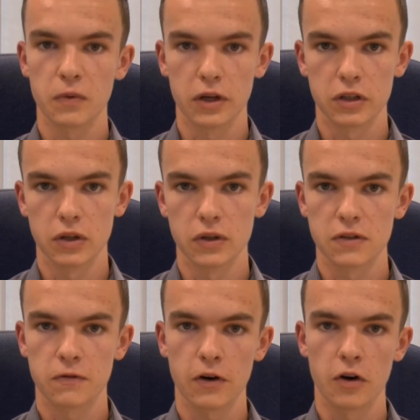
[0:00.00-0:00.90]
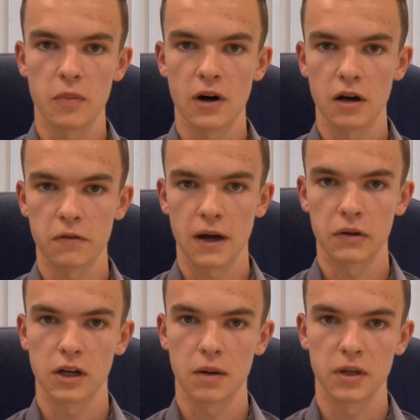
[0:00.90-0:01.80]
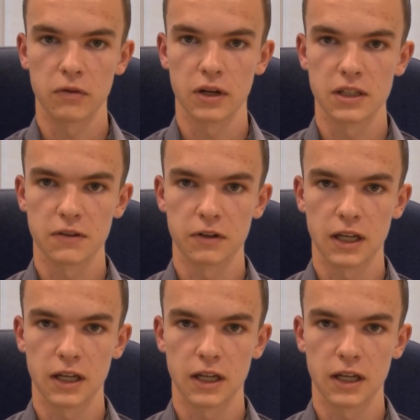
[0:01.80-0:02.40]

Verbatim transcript: what I do is a vital part of how the company runs every